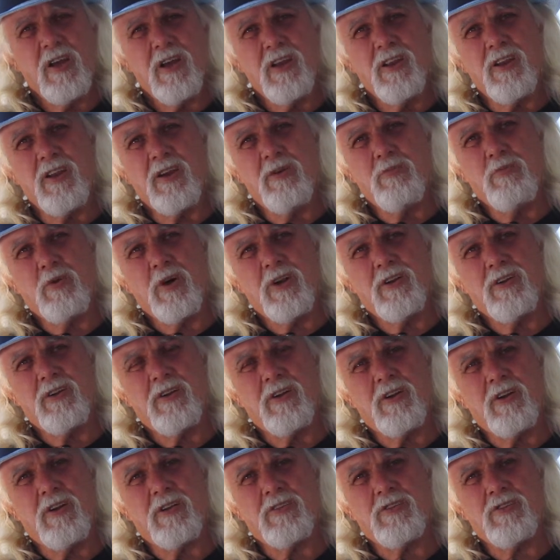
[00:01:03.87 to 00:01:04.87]
Now,
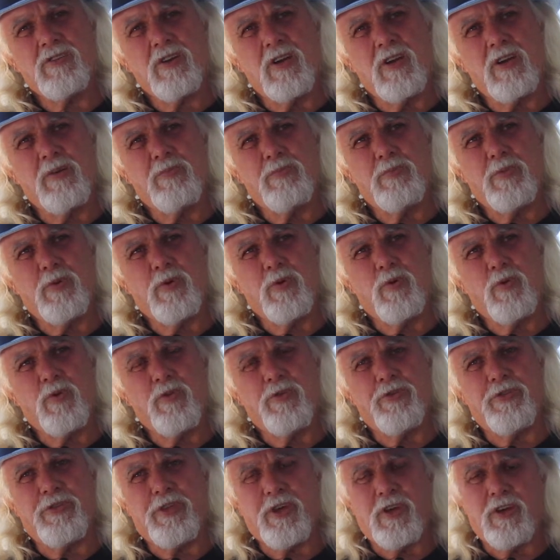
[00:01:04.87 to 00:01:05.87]
one example
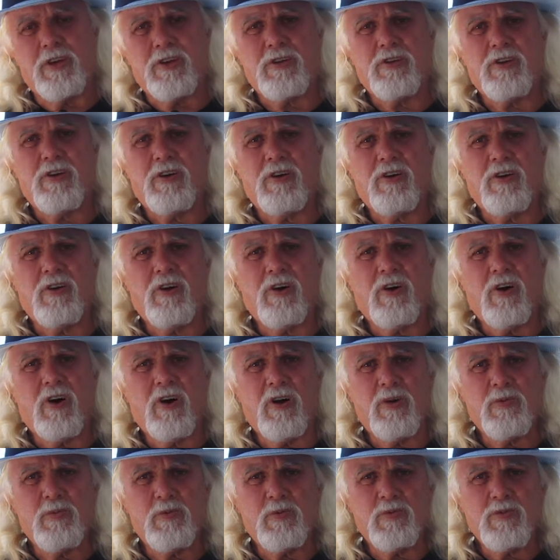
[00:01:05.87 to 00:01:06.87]
that
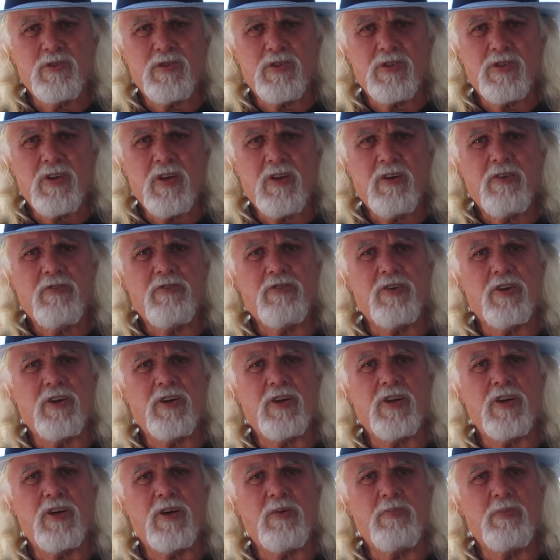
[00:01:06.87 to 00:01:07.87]
I was
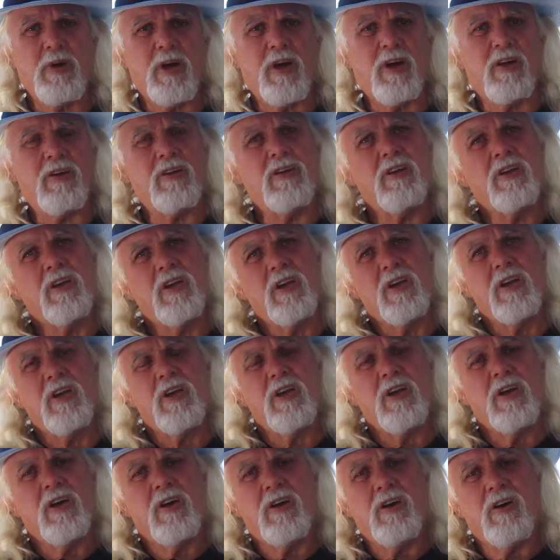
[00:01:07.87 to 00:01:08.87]
thinking about,
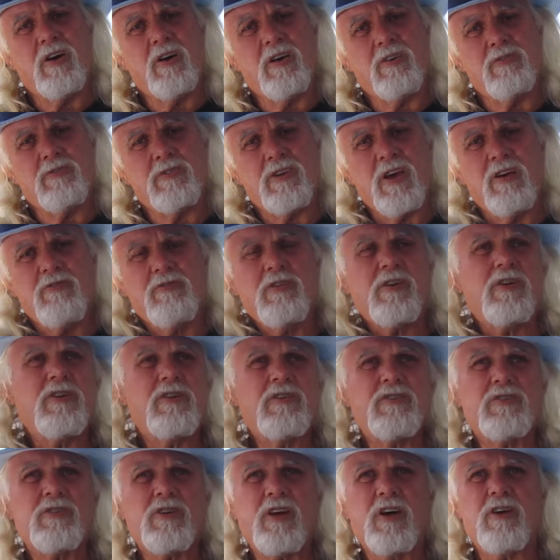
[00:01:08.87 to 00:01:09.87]
I was having a
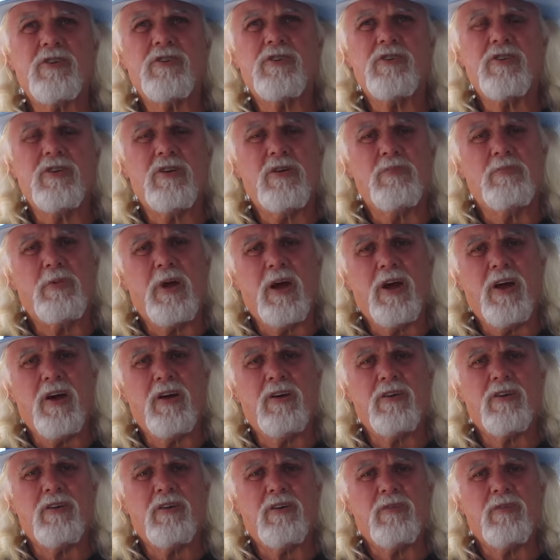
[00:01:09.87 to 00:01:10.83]
discussion about